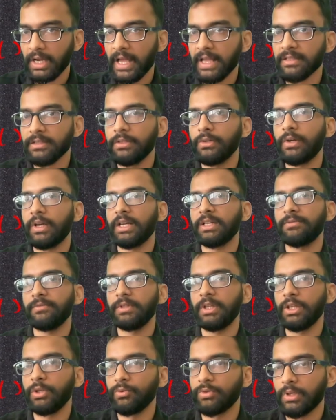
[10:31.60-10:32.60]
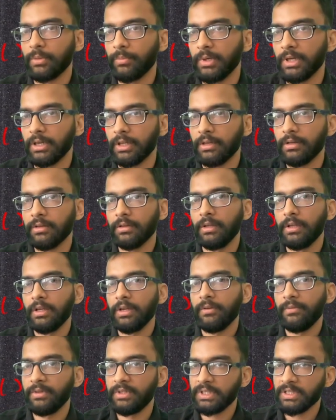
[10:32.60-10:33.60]
interacts with the user builder,
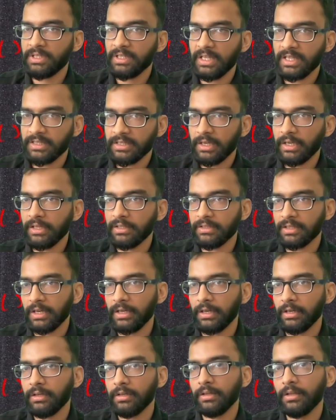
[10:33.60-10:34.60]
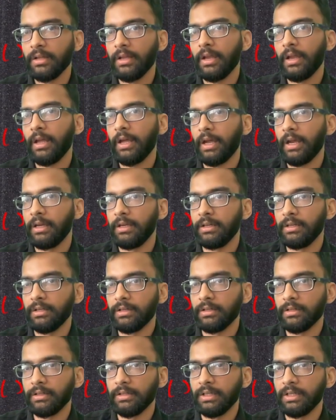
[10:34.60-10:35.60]
which is nested inside it, and
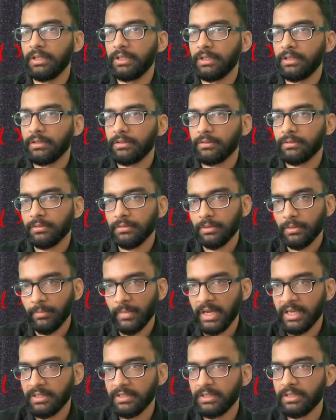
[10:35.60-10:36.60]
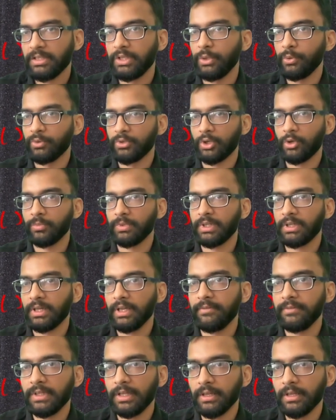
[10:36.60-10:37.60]
it manages user object
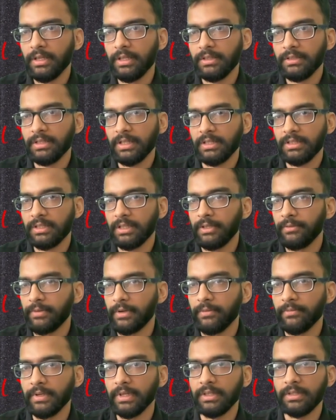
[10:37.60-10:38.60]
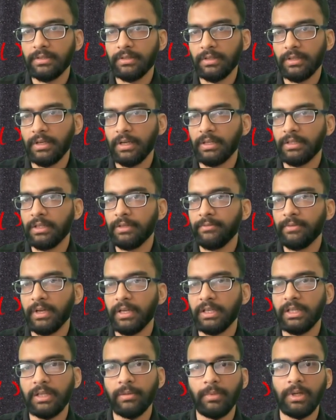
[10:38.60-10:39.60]
lifecycle and sets the different fields, and then
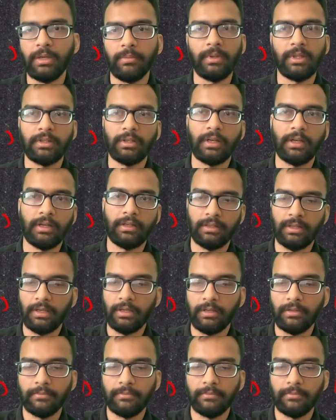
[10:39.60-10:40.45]
finally a build method at the end.